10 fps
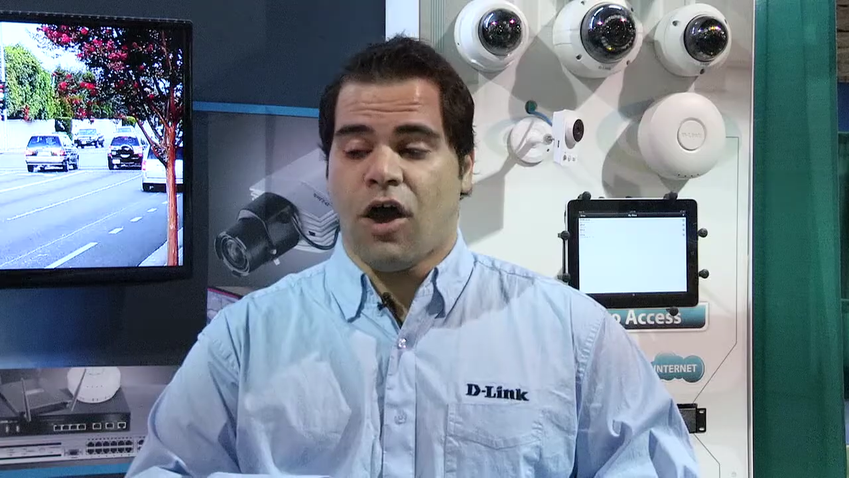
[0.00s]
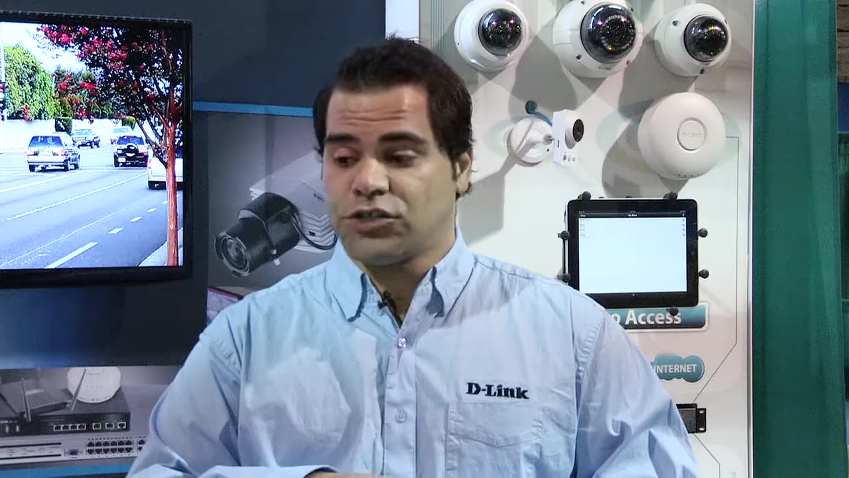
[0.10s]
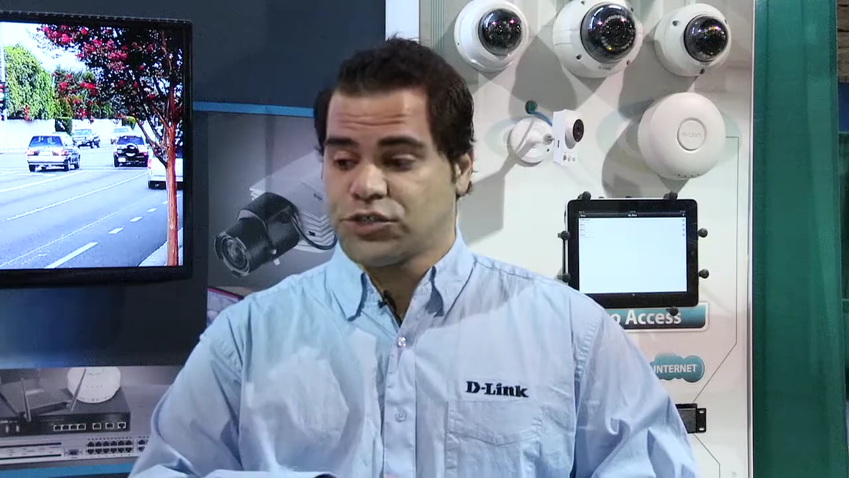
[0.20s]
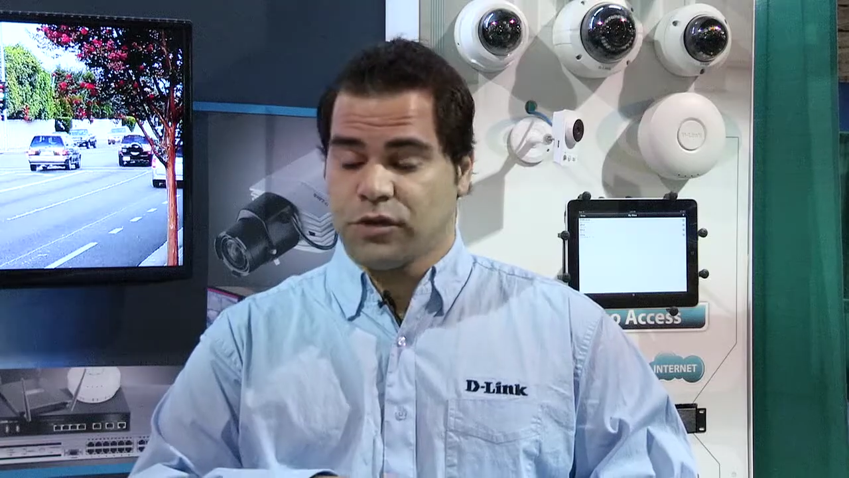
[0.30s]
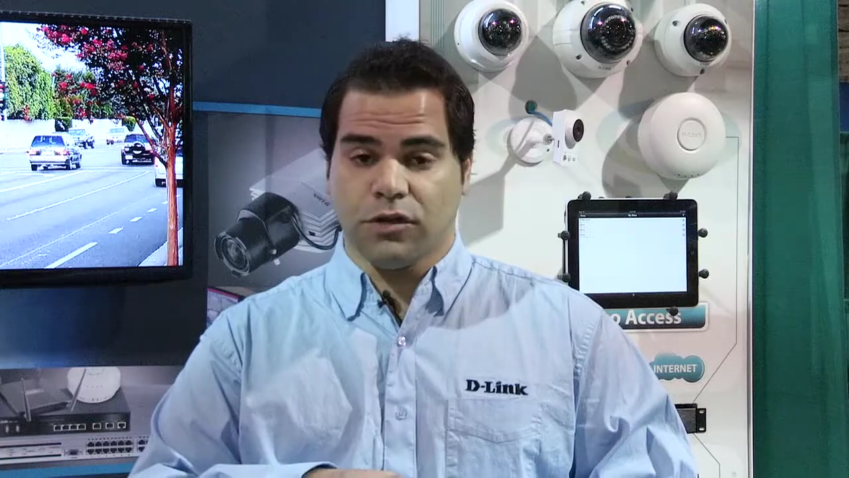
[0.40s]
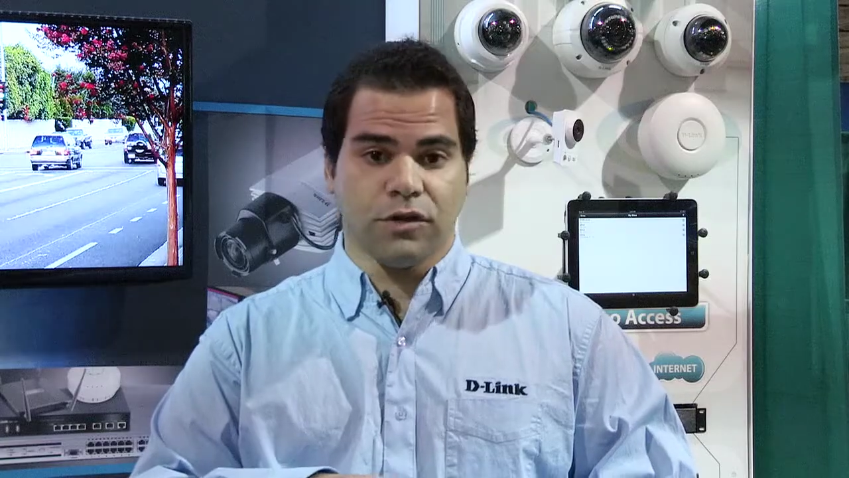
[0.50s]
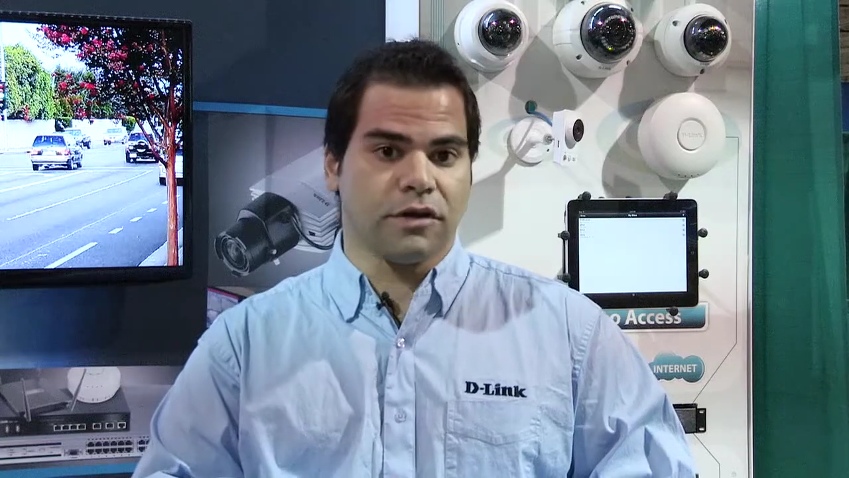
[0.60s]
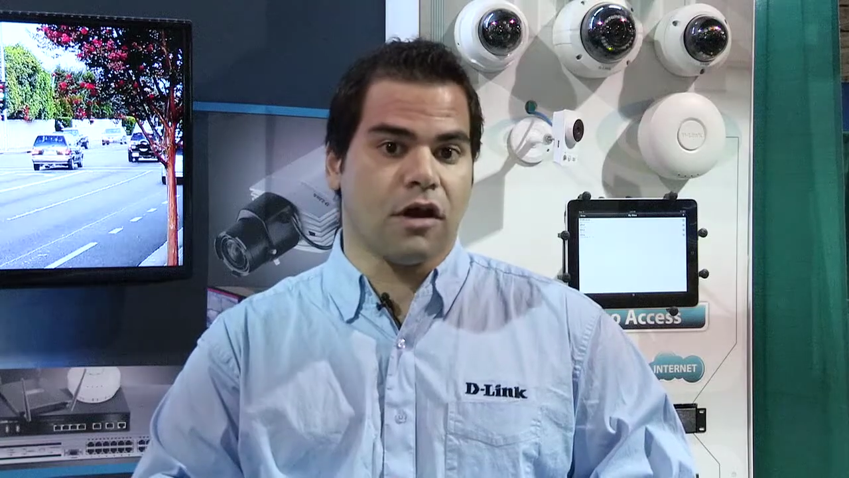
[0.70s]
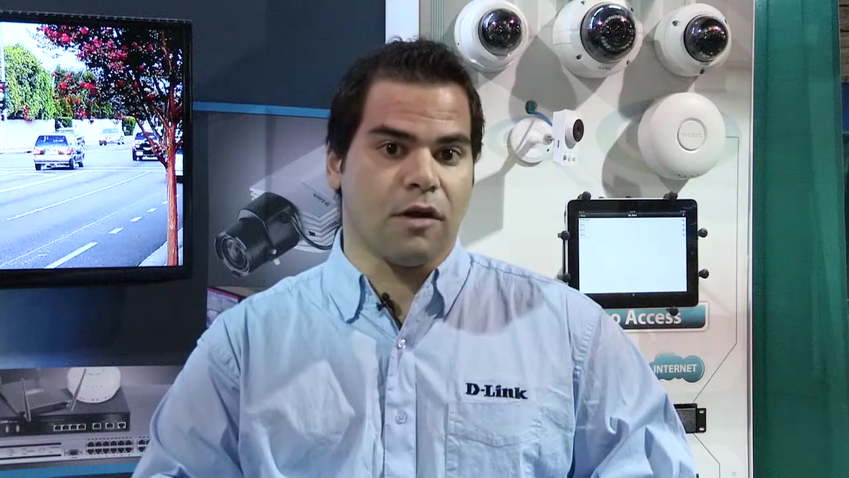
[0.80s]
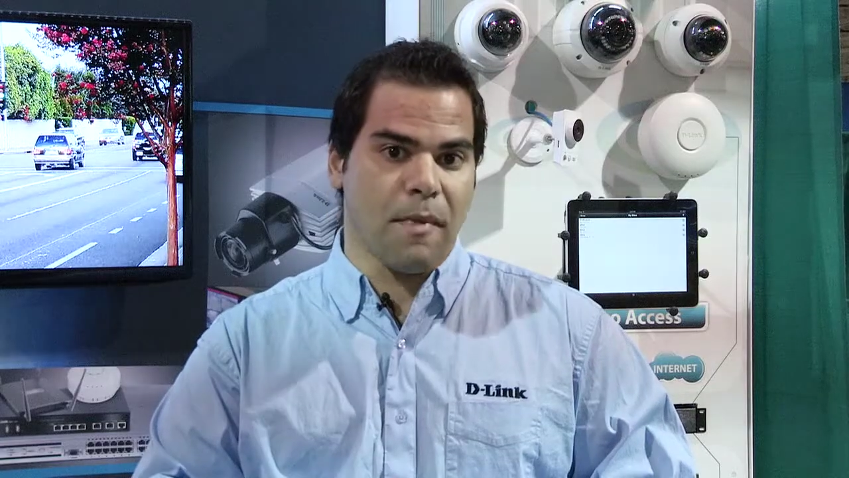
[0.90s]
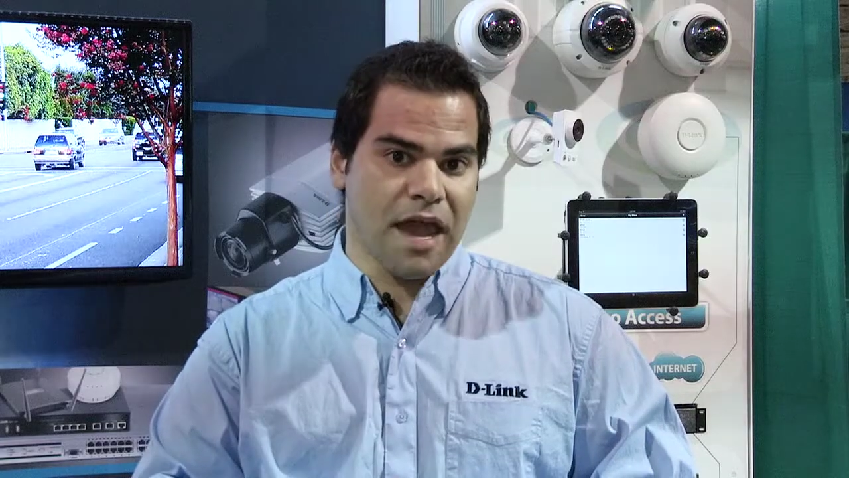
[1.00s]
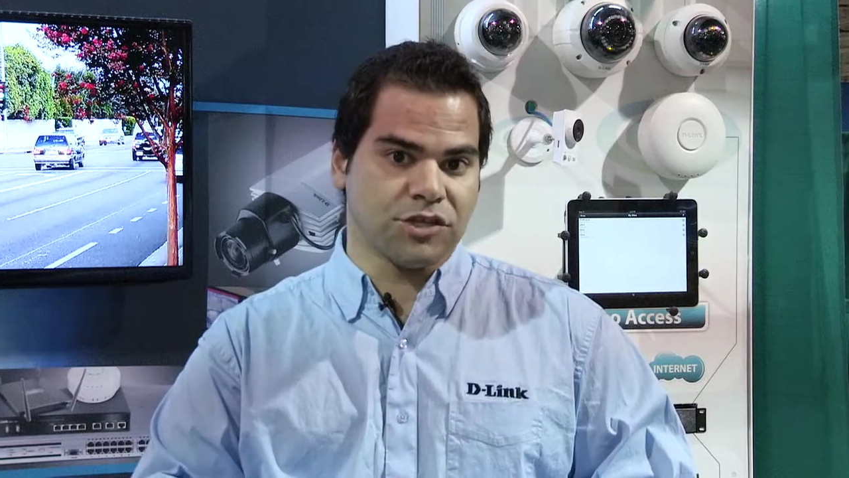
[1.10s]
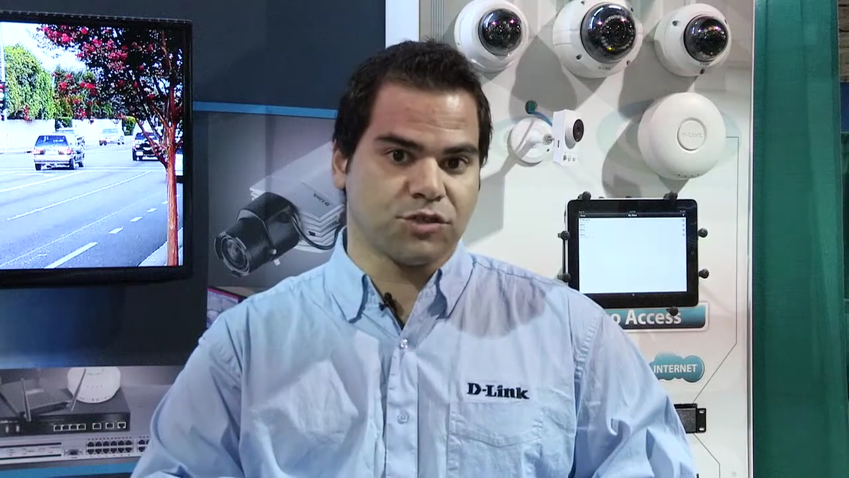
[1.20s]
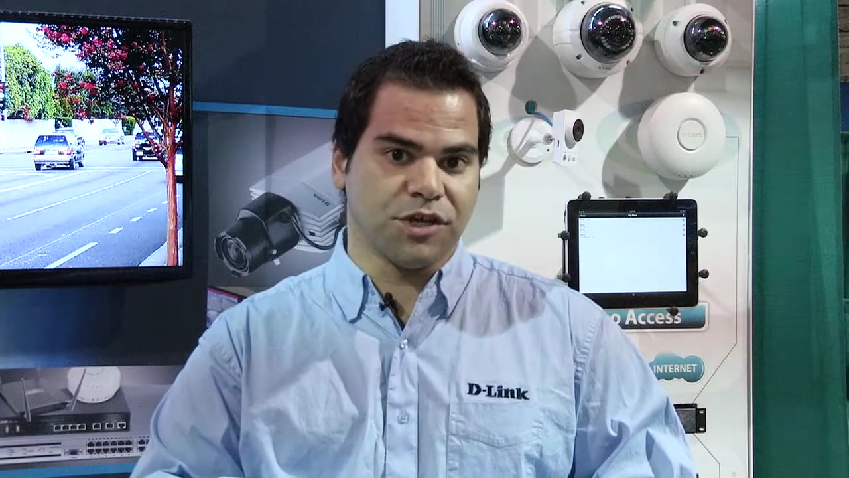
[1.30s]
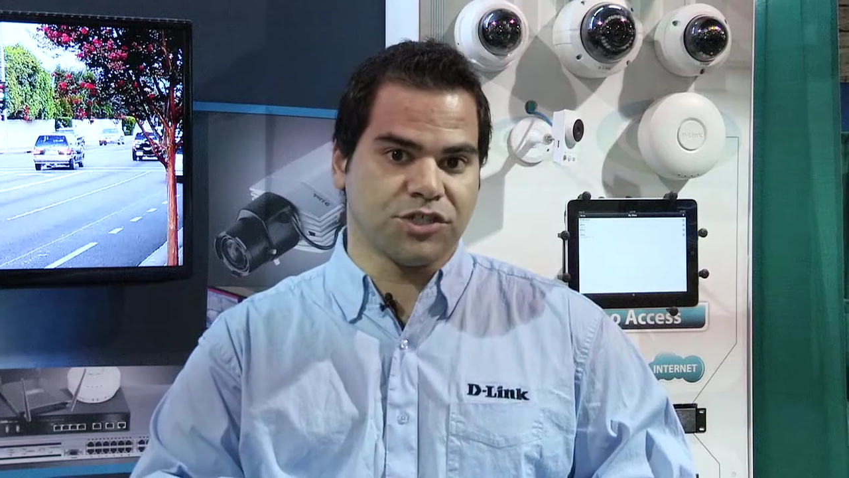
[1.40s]
Also included on our
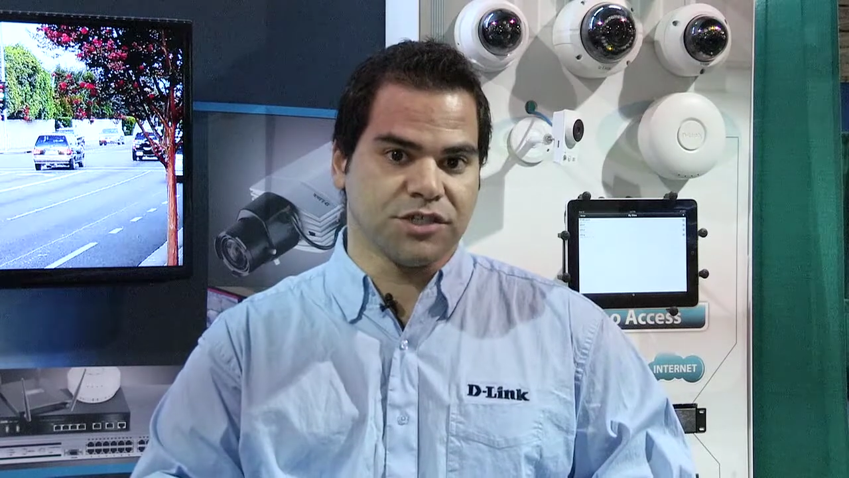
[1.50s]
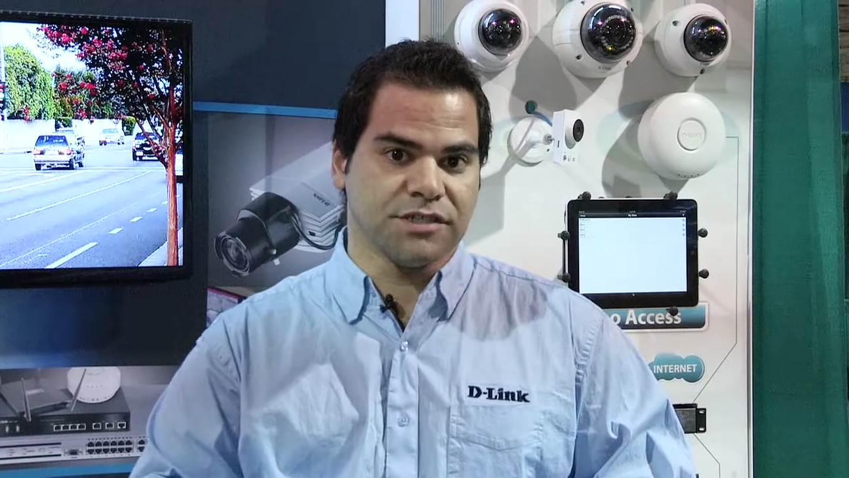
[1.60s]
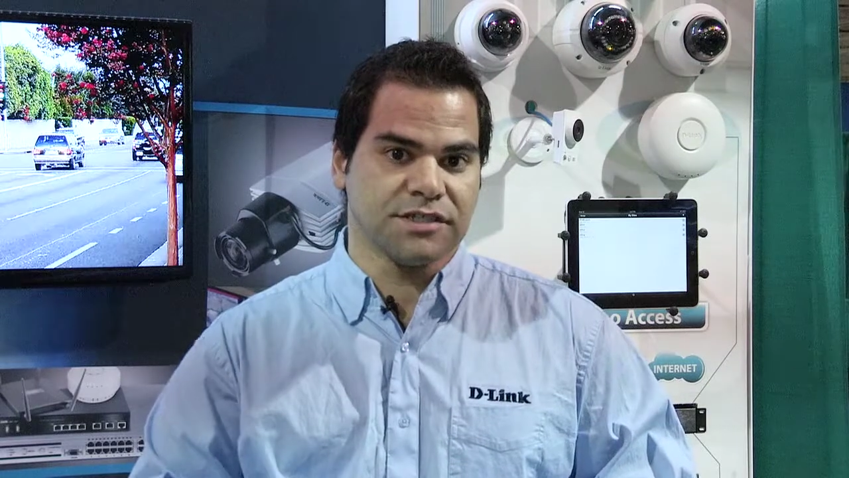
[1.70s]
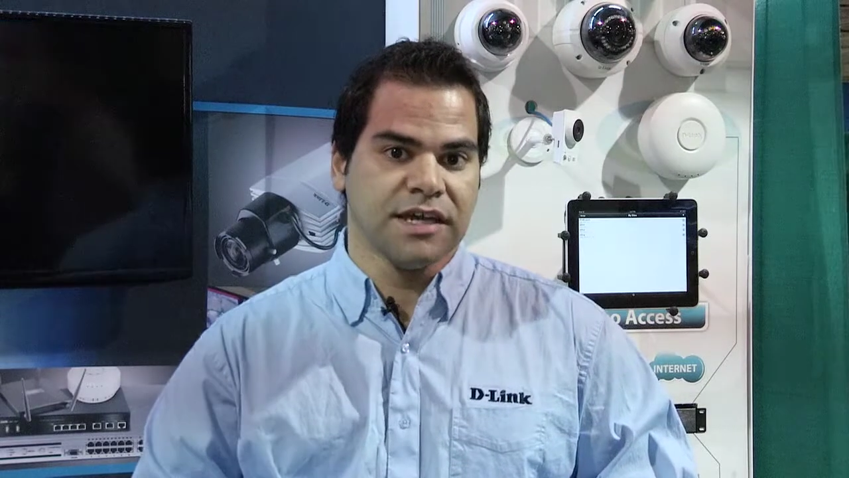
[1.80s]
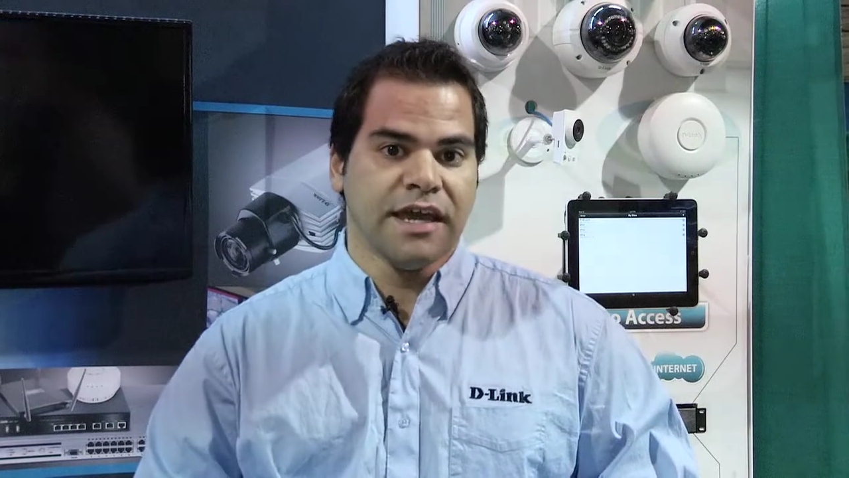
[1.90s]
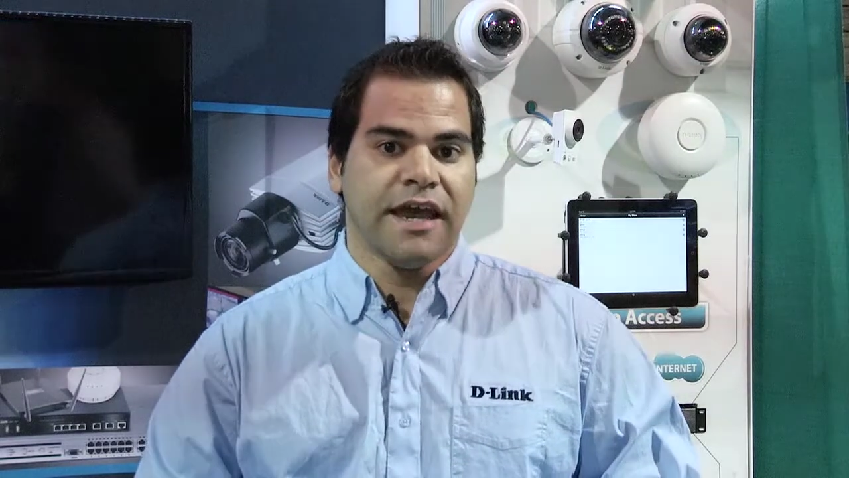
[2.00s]
managed switches